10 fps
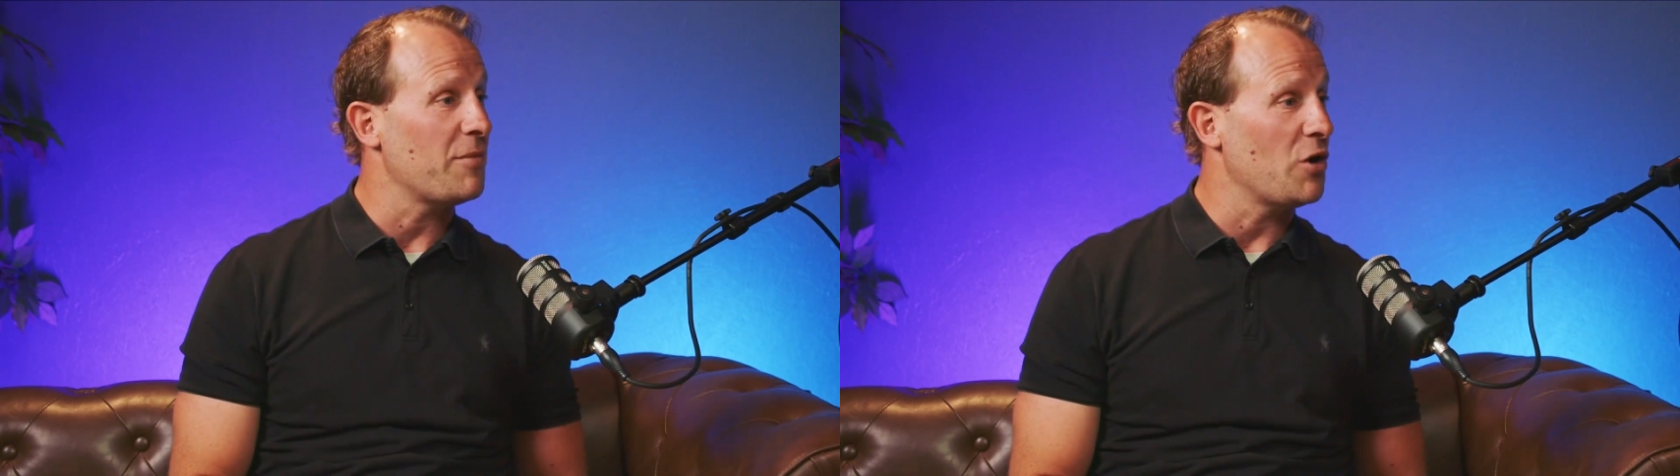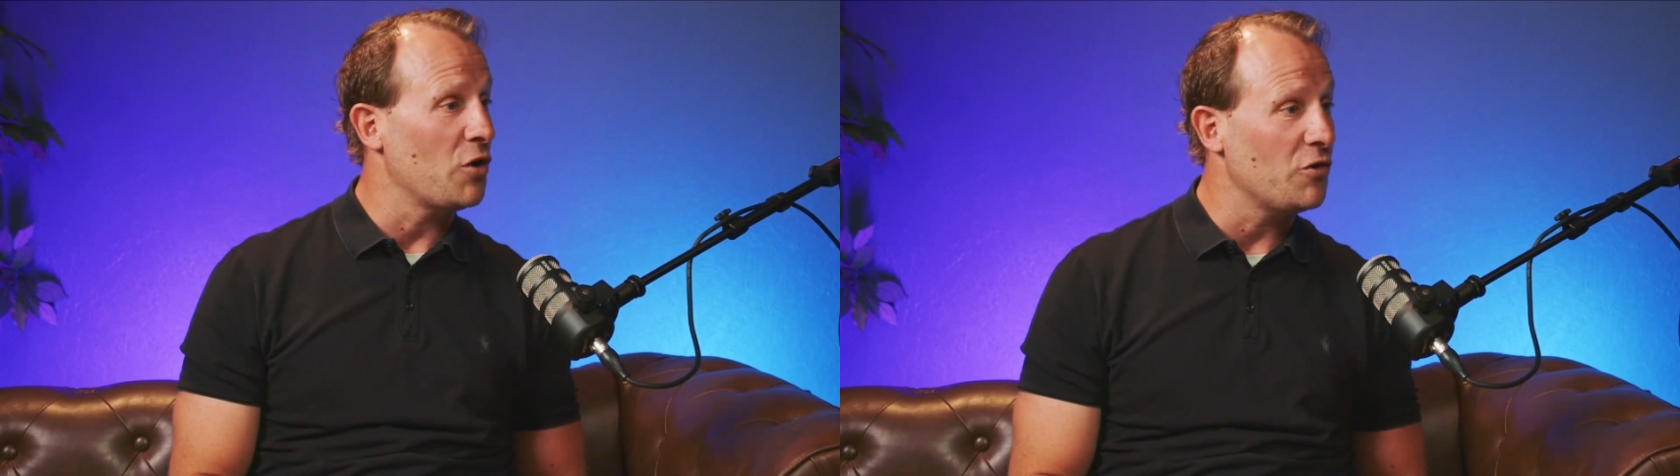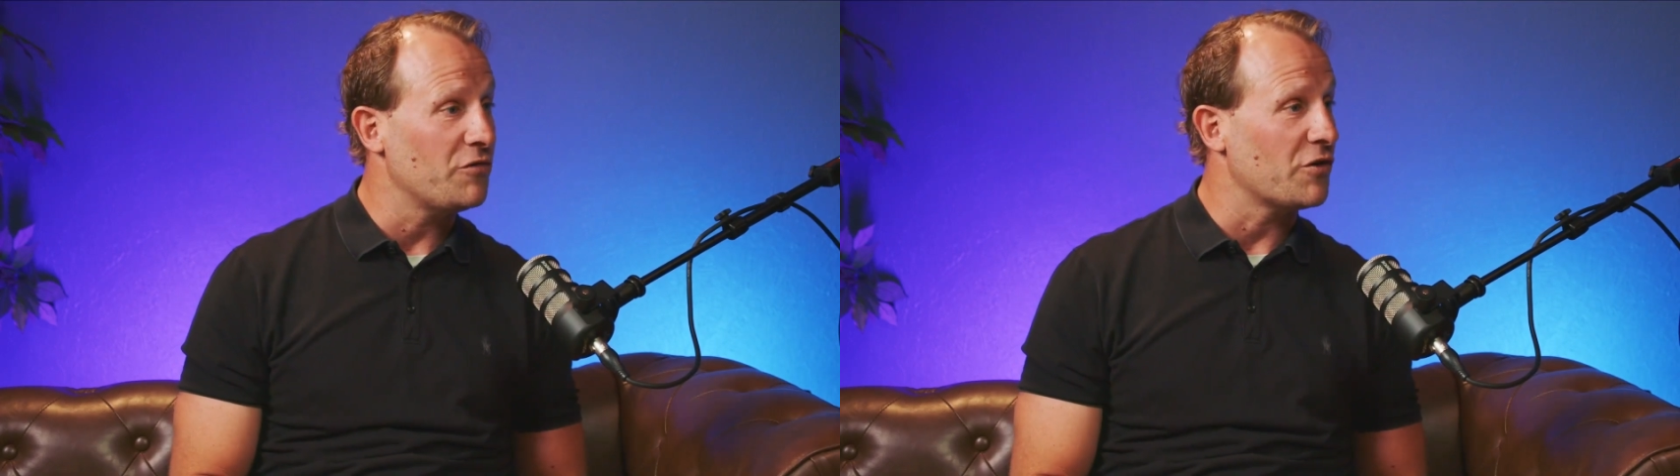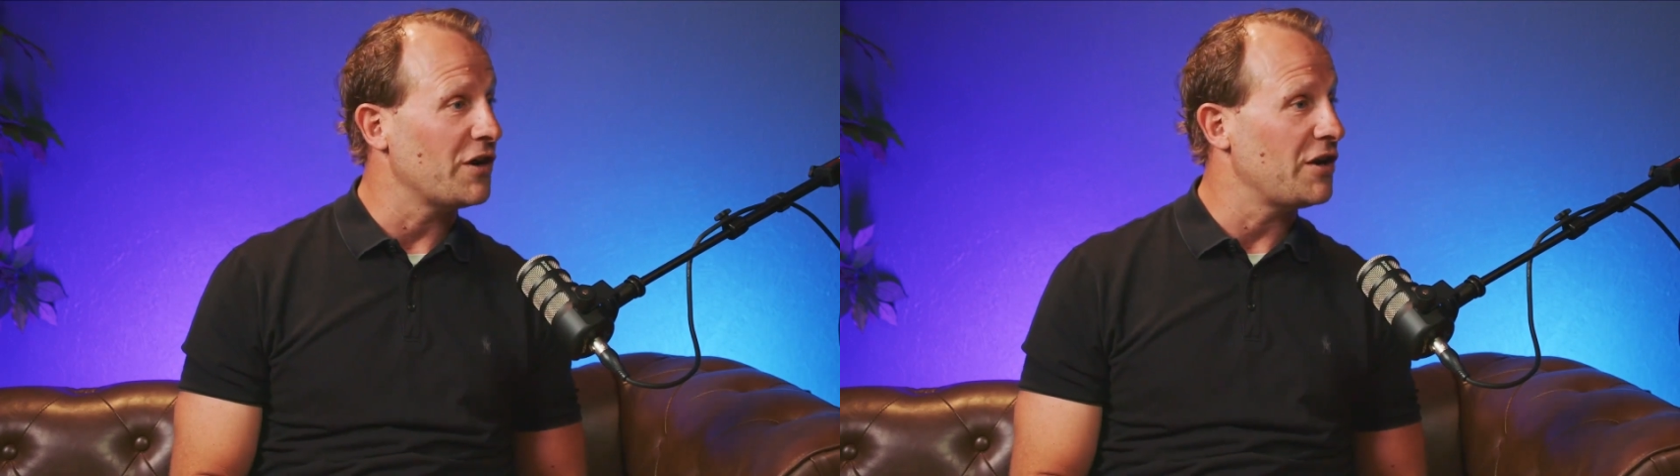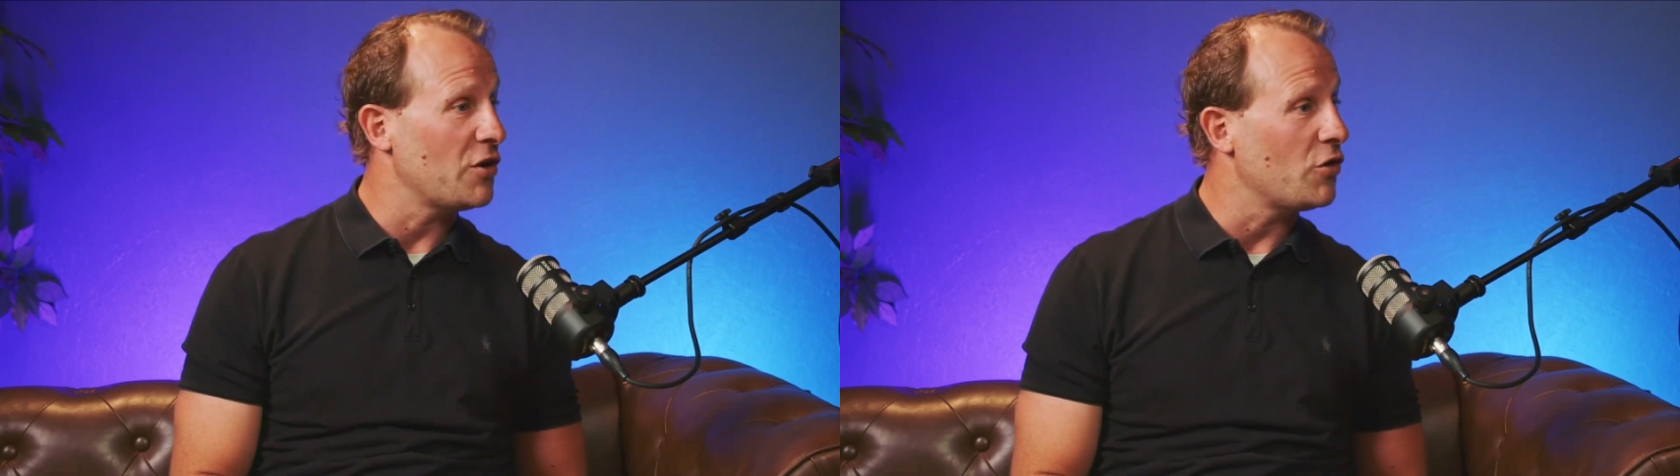over
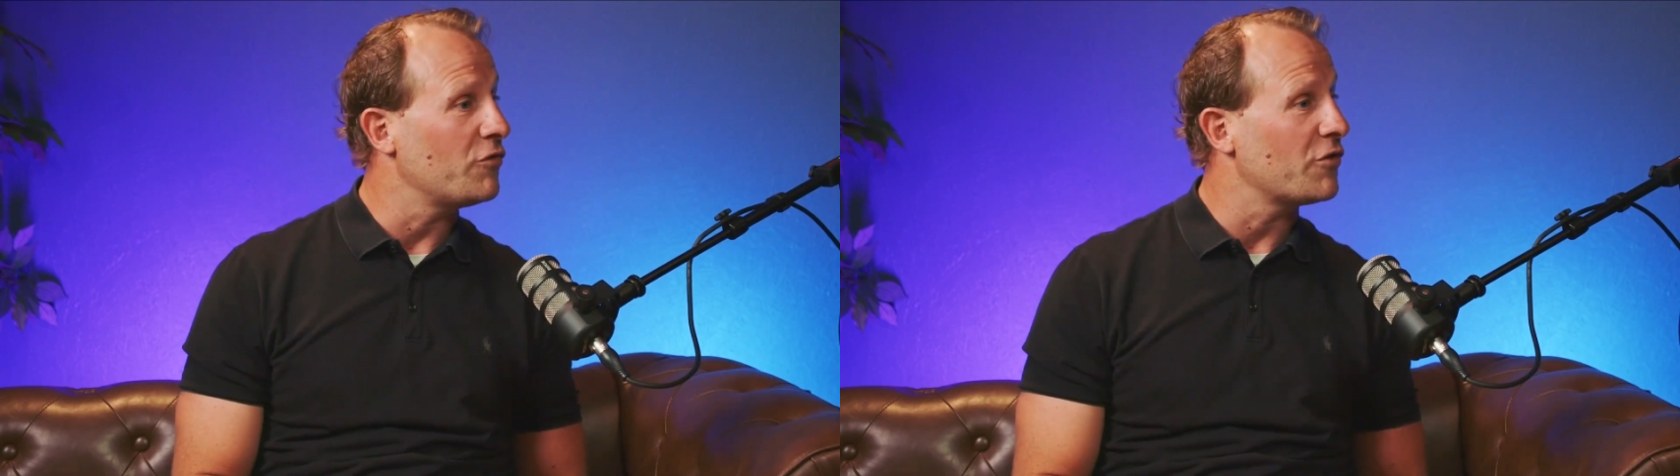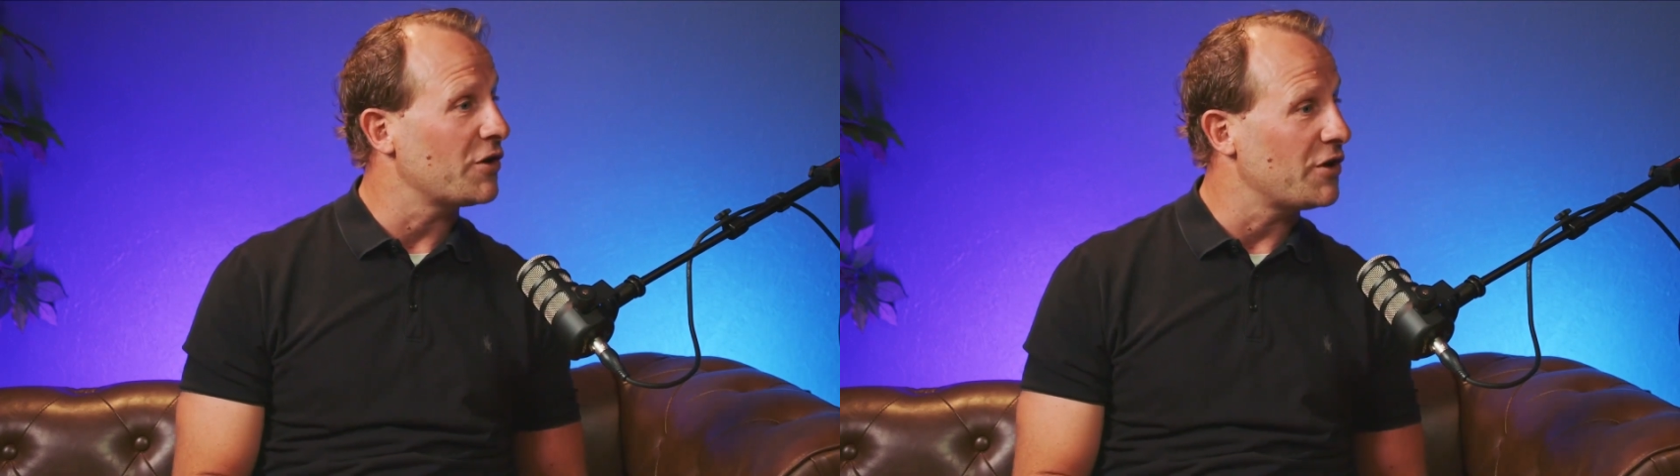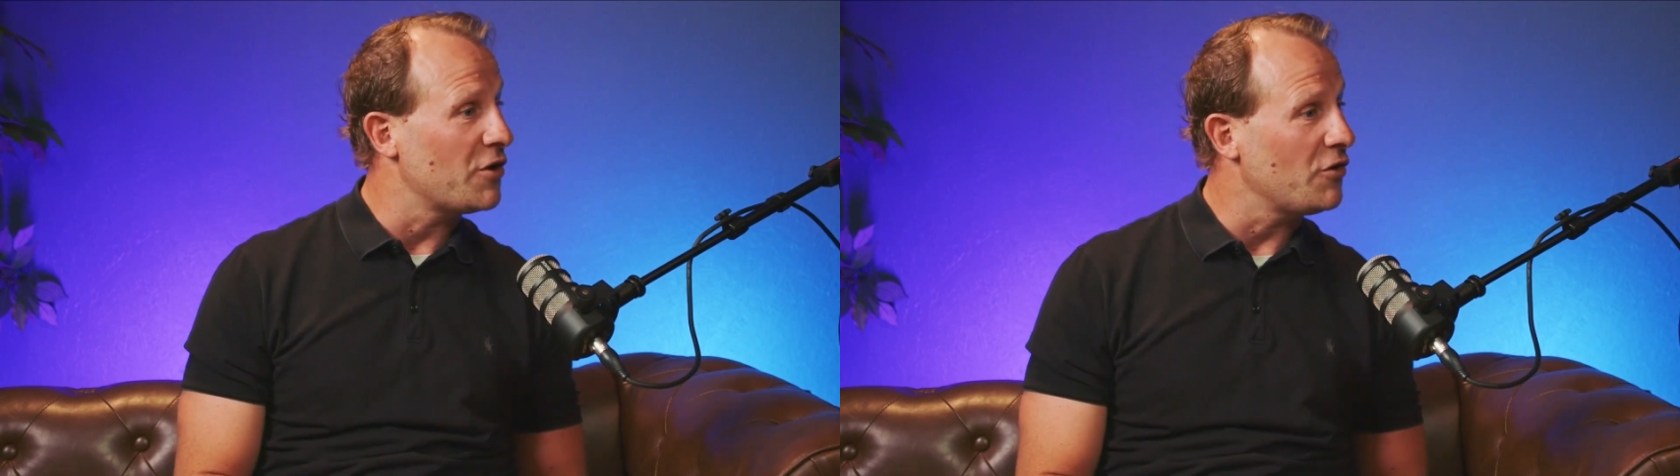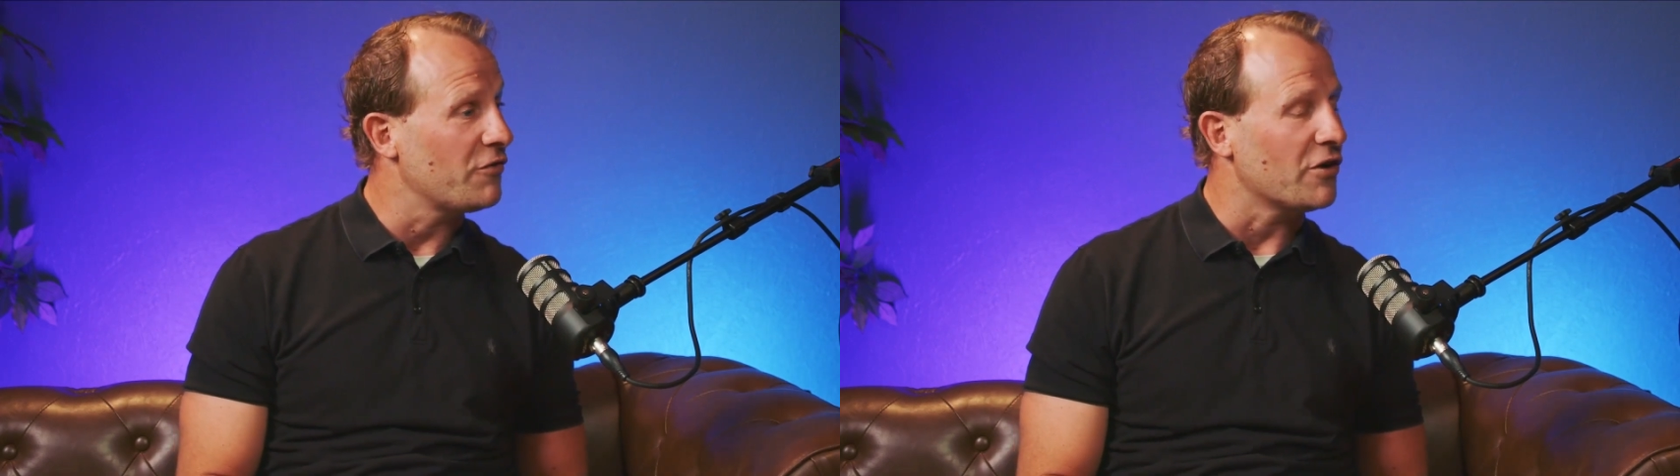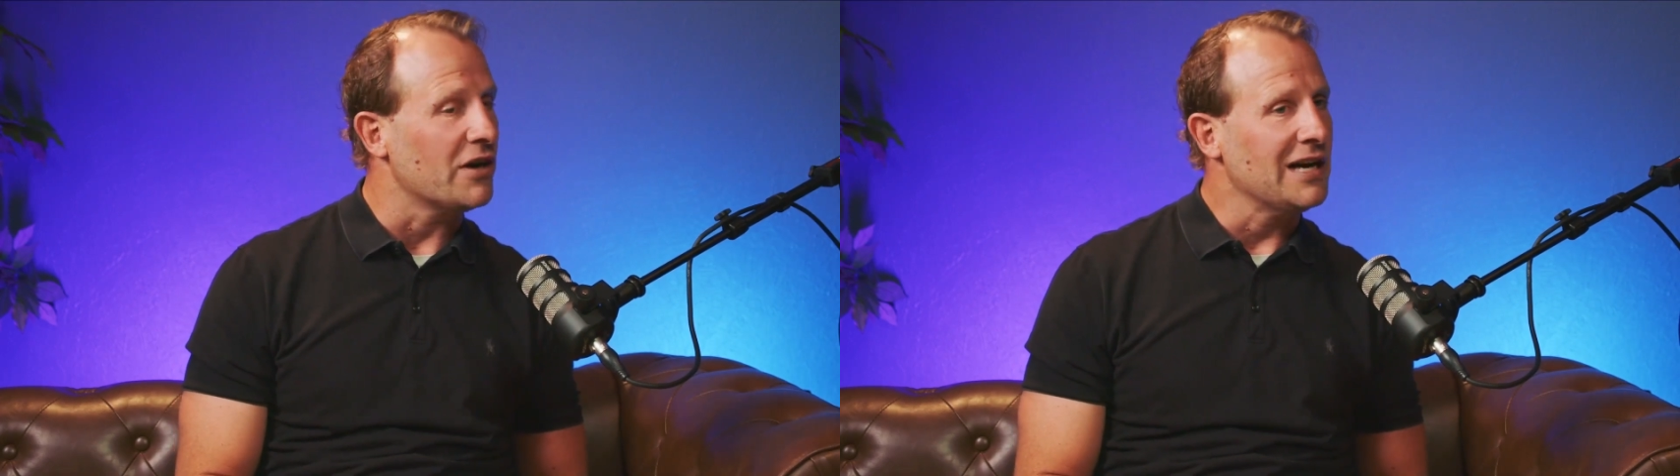and over and over.